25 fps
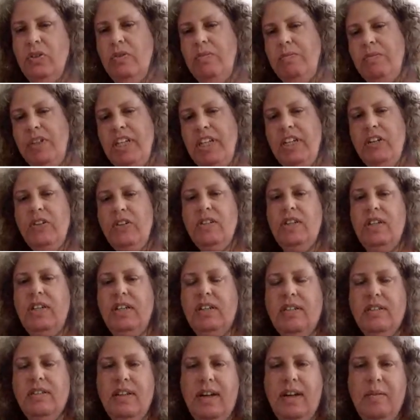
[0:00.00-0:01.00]
So here is an
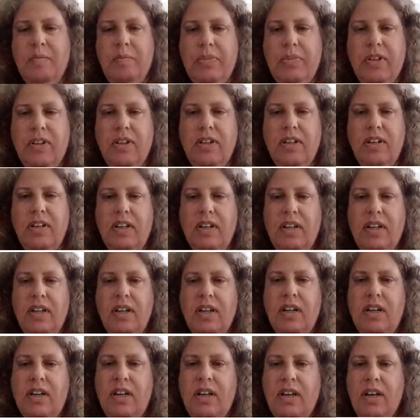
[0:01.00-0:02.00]
example.
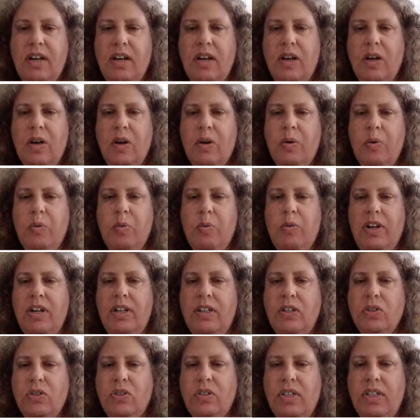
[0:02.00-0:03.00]
Uh,
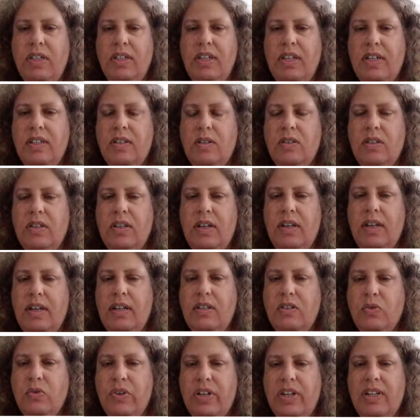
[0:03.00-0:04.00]
well, you see that
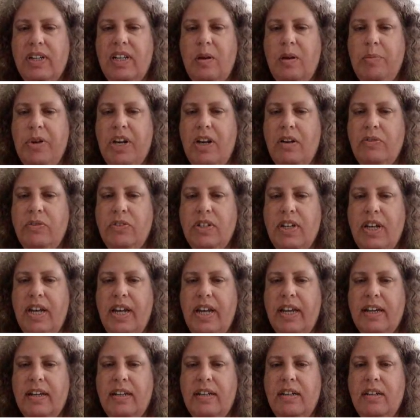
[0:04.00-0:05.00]
strictly above
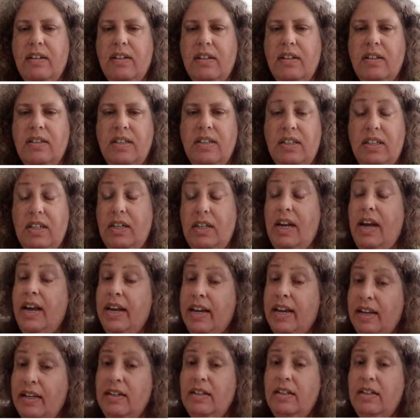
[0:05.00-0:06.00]
diagonal, the, the
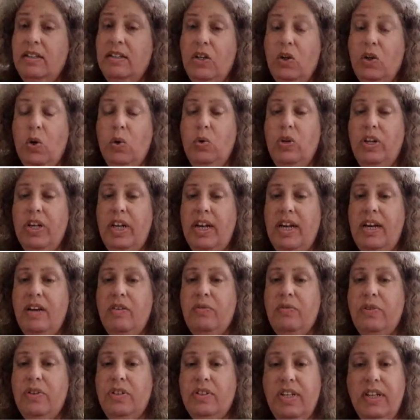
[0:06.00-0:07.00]
diagonal, you only
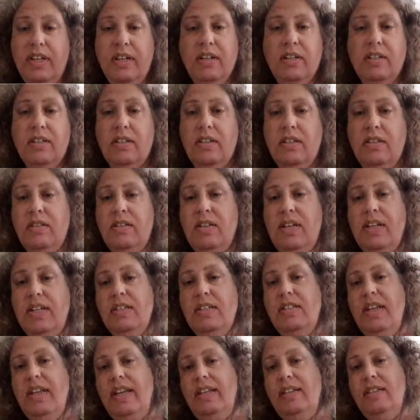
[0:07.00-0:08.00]
have singletons
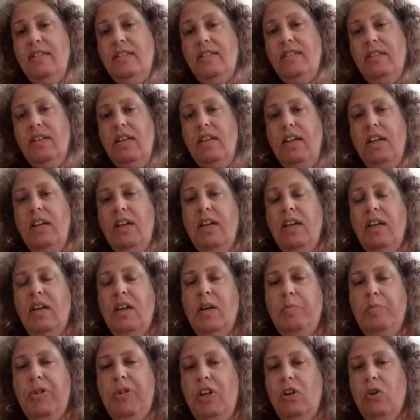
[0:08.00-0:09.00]
as sets.
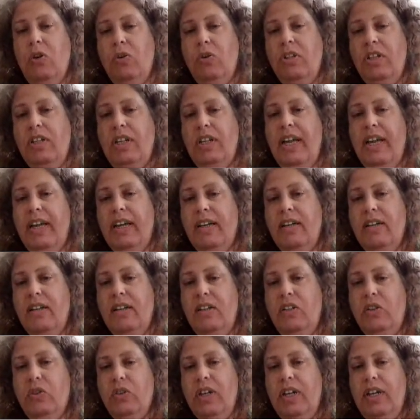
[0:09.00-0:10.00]
Uh, below the
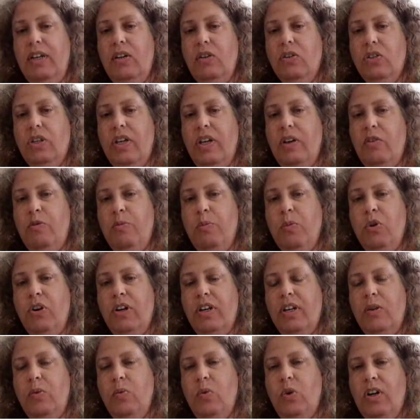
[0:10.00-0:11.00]
diagonal, you can also have
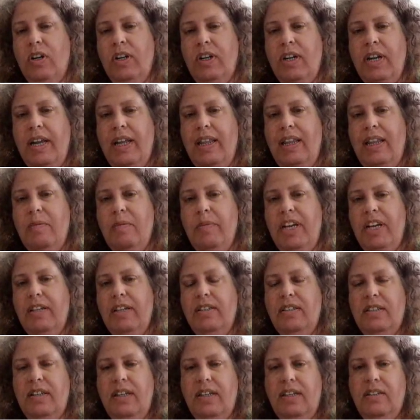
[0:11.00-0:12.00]
more than one
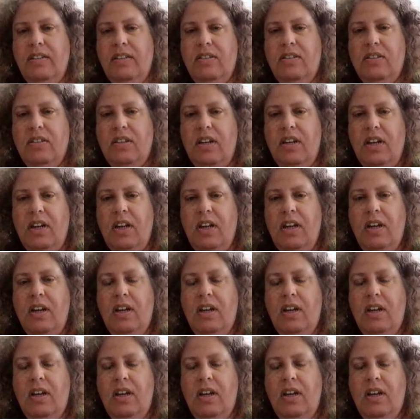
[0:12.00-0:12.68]
element. And,